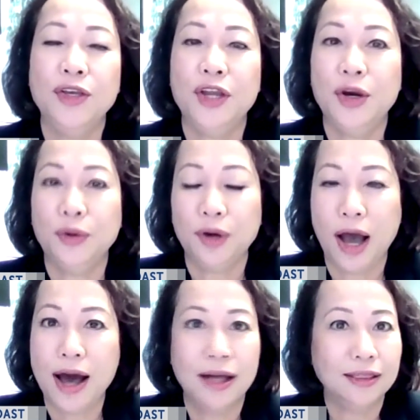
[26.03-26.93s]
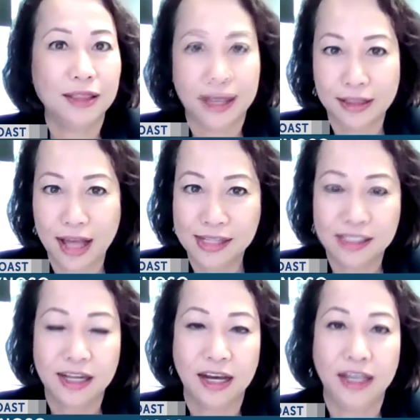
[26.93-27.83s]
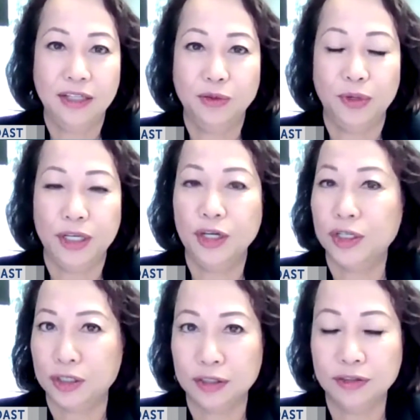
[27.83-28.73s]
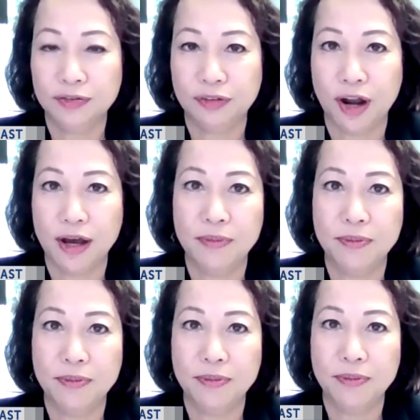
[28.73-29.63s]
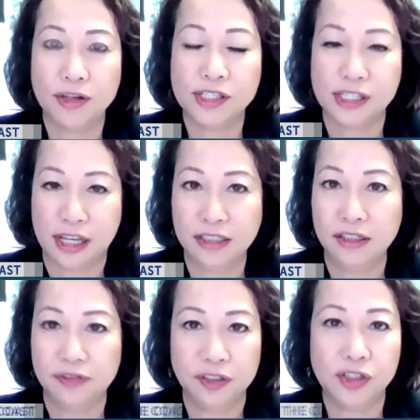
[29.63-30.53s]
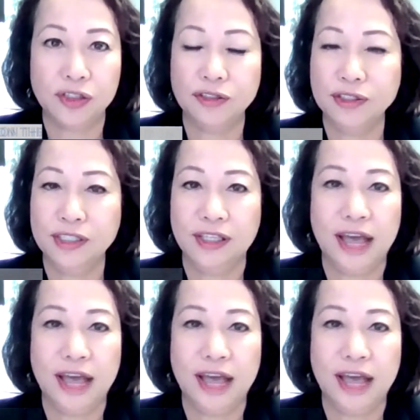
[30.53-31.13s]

You know, uh, late last night, we heard from our state officials